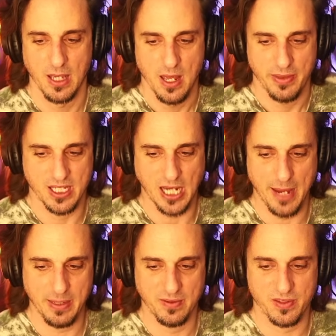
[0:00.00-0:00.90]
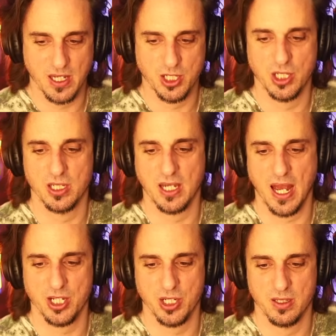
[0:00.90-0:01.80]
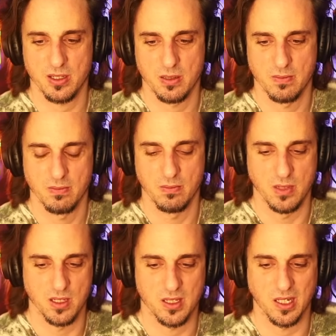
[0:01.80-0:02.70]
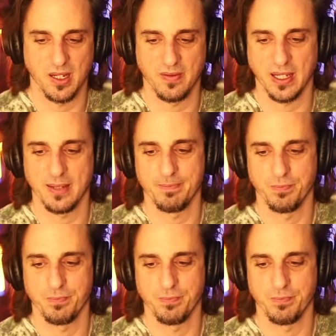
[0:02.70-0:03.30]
The timing of such discussions is significant,